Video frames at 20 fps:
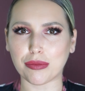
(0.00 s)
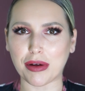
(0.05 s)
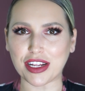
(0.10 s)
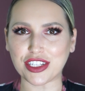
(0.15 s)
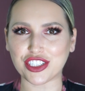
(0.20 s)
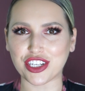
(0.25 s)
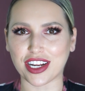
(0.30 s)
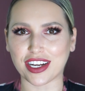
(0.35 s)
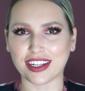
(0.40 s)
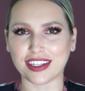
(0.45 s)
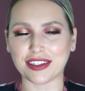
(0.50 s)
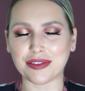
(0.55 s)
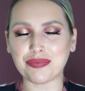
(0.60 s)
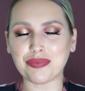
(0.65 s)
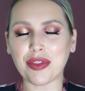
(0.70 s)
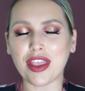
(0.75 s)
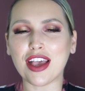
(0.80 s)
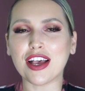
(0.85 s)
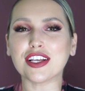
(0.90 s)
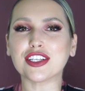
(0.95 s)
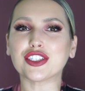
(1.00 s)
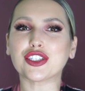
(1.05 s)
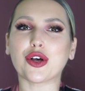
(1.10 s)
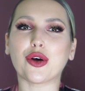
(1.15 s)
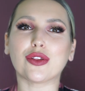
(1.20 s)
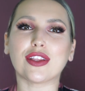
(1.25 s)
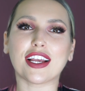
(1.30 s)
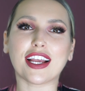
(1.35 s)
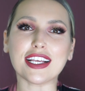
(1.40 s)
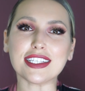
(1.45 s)
my channel.
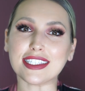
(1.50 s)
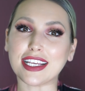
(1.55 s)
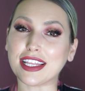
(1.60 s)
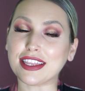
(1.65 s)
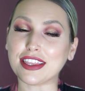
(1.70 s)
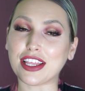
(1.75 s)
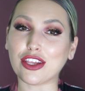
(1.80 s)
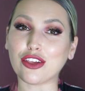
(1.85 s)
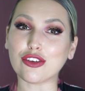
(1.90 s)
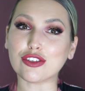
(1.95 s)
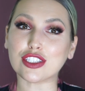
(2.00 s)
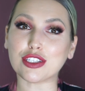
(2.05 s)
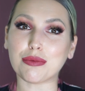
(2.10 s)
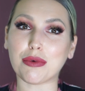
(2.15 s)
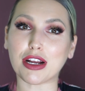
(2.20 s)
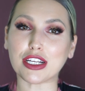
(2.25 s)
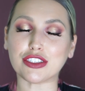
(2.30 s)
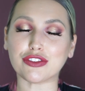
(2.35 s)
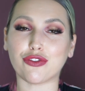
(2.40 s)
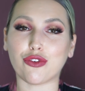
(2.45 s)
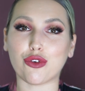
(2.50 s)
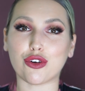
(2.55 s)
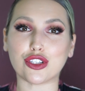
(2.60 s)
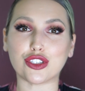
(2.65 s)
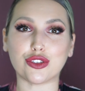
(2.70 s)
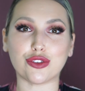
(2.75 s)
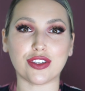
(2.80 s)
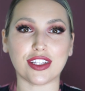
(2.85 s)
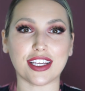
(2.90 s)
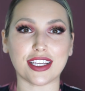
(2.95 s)
So like I said, thank you so much for
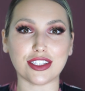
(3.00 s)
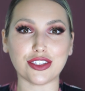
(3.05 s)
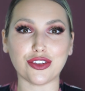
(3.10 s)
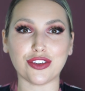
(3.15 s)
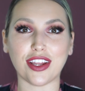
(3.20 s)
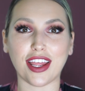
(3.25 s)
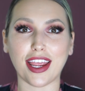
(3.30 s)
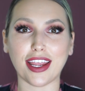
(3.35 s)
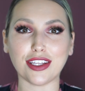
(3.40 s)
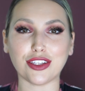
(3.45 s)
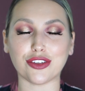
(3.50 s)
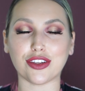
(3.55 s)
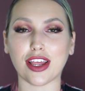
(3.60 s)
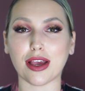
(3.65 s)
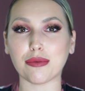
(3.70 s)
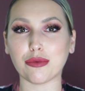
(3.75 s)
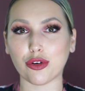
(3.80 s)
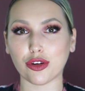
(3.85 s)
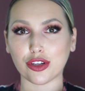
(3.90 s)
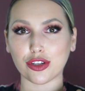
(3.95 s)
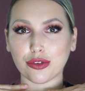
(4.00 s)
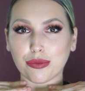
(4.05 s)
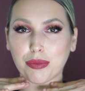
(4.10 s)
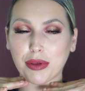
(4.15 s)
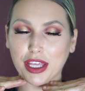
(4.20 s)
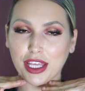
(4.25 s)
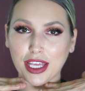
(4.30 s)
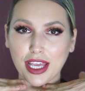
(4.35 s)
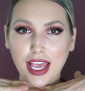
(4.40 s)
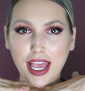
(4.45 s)
tuning in today. Today I'm going to
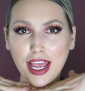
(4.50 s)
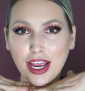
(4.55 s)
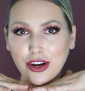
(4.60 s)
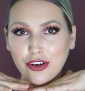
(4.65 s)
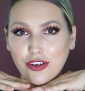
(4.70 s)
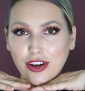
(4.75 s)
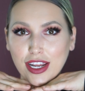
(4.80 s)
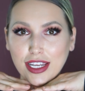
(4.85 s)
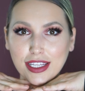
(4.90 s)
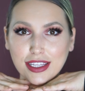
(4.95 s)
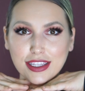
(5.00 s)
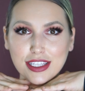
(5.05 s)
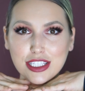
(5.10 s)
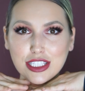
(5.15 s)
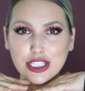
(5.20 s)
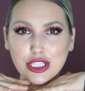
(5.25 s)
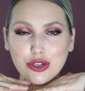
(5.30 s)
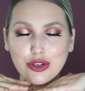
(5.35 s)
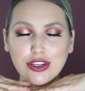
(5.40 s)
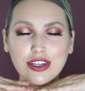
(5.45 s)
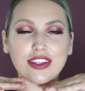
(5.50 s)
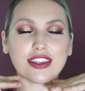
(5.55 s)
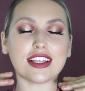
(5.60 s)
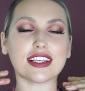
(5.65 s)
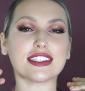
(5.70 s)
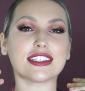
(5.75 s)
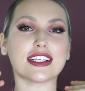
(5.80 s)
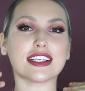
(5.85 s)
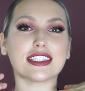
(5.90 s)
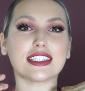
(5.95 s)
be creating this look.
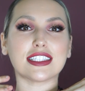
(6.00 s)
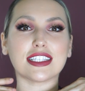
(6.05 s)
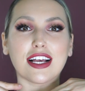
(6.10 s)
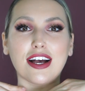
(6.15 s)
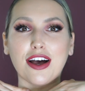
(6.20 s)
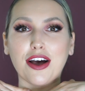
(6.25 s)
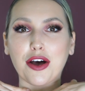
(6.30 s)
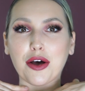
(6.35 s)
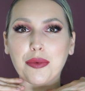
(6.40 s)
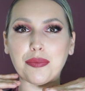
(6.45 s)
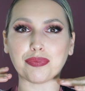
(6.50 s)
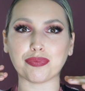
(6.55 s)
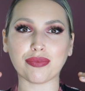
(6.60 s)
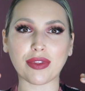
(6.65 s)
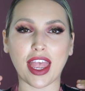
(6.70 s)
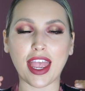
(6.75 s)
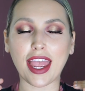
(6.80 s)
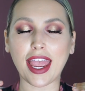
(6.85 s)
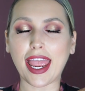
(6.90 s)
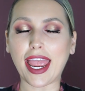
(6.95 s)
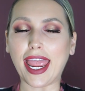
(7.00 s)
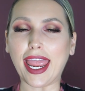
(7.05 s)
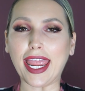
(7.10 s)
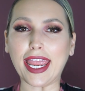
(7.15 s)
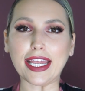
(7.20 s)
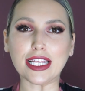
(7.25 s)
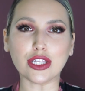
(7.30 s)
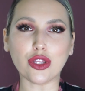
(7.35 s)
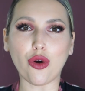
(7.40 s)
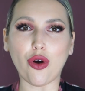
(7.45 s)
This is
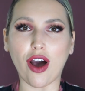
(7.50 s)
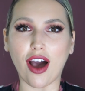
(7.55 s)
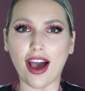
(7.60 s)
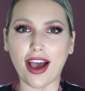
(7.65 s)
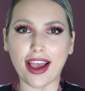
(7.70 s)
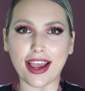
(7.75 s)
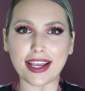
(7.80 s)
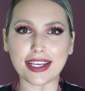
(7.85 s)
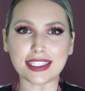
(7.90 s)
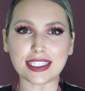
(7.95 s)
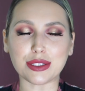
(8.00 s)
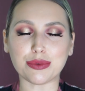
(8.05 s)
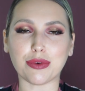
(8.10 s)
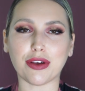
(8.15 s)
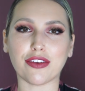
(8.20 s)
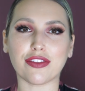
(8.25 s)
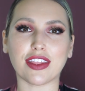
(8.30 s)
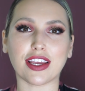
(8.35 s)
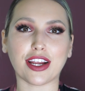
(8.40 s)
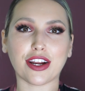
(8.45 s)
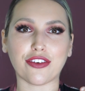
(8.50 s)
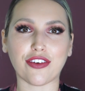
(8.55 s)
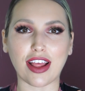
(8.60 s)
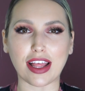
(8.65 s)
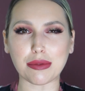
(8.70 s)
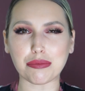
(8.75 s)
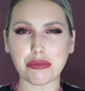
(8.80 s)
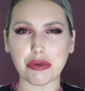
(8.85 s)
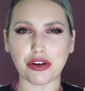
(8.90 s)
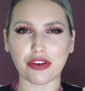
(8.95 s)
halo eyes with the
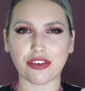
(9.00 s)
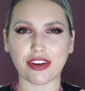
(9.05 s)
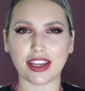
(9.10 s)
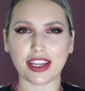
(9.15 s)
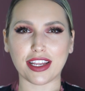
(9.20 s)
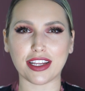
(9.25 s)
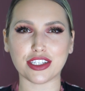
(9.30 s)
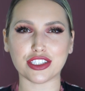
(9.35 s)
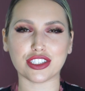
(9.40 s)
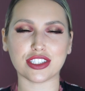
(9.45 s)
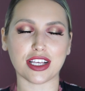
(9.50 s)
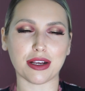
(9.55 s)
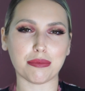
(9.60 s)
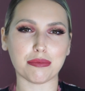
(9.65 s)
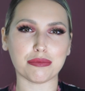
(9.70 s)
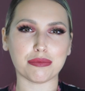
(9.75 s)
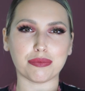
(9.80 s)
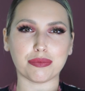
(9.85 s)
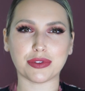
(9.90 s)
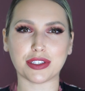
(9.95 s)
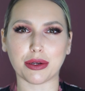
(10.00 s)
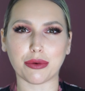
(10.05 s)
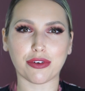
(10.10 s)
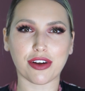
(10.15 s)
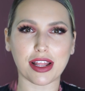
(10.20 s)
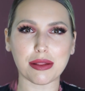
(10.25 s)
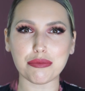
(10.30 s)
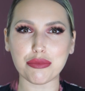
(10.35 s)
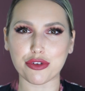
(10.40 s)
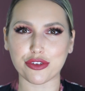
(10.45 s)
cranberry, some
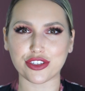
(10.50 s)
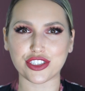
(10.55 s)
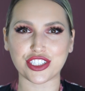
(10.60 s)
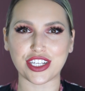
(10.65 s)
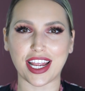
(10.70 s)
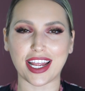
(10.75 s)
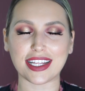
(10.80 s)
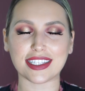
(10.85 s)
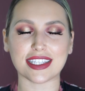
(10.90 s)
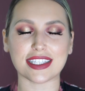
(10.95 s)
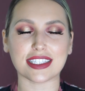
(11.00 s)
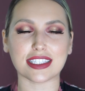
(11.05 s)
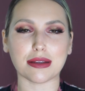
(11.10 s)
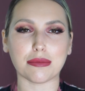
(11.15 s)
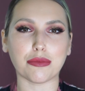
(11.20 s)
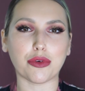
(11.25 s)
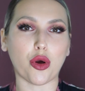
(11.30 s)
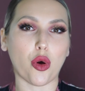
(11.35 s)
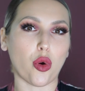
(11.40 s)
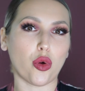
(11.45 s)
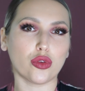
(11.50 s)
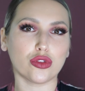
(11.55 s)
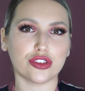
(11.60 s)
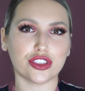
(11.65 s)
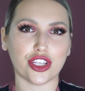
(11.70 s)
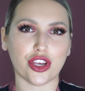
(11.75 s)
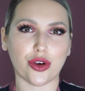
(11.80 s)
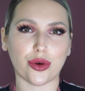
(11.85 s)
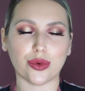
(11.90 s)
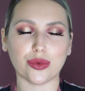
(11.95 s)
cranberry shades and some gold
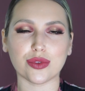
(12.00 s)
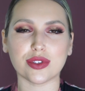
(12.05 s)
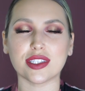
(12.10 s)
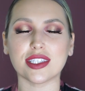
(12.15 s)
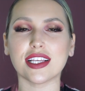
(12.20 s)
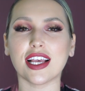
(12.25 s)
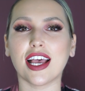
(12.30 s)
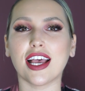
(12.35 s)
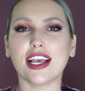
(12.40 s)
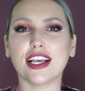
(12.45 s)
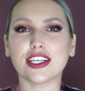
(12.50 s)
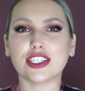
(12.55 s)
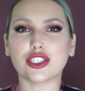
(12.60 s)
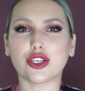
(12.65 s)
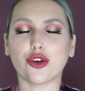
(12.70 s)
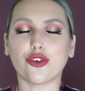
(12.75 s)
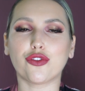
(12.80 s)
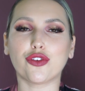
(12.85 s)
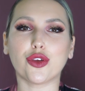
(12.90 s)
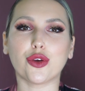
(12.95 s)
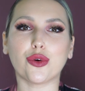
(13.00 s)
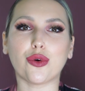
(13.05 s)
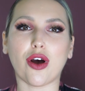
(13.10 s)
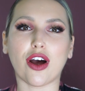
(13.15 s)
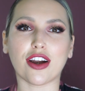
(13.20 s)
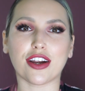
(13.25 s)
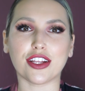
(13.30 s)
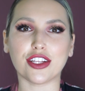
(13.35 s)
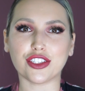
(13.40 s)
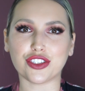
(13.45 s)
tones. So if you
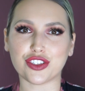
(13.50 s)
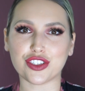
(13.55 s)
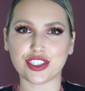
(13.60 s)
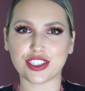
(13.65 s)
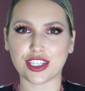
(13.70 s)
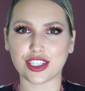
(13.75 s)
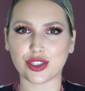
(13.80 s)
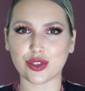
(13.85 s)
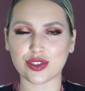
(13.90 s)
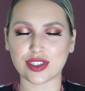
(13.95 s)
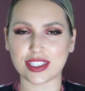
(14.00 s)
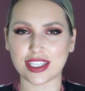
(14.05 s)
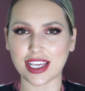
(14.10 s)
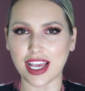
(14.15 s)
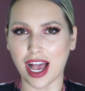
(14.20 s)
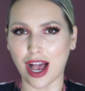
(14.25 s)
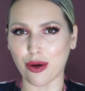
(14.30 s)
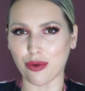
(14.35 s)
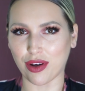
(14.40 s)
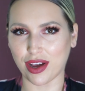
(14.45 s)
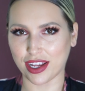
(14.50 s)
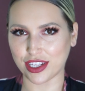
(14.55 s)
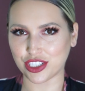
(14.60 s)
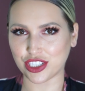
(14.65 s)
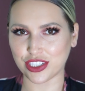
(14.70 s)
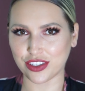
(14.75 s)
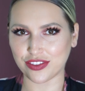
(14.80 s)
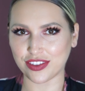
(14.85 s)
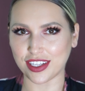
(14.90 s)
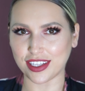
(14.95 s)
are interested to see how I
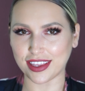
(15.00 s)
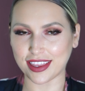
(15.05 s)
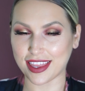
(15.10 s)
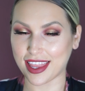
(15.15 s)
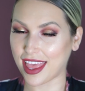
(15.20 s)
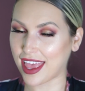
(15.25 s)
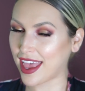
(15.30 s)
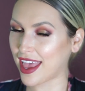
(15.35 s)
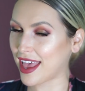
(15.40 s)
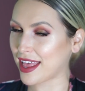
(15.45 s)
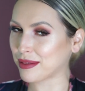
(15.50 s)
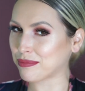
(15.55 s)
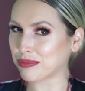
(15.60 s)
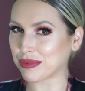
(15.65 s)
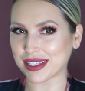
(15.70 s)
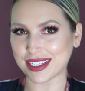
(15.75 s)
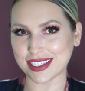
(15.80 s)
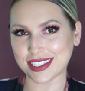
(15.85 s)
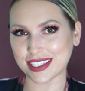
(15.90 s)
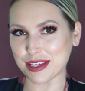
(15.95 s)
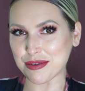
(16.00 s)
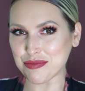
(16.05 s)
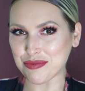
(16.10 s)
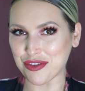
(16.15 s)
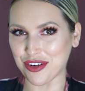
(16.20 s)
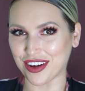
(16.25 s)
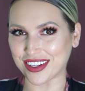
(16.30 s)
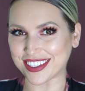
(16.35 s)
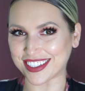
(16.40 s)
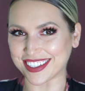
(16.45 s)
achieved it, then please keep
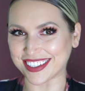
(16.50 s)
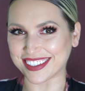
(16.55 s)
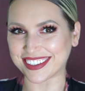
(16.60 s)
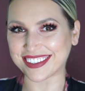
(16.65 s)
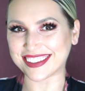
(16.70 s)
watching.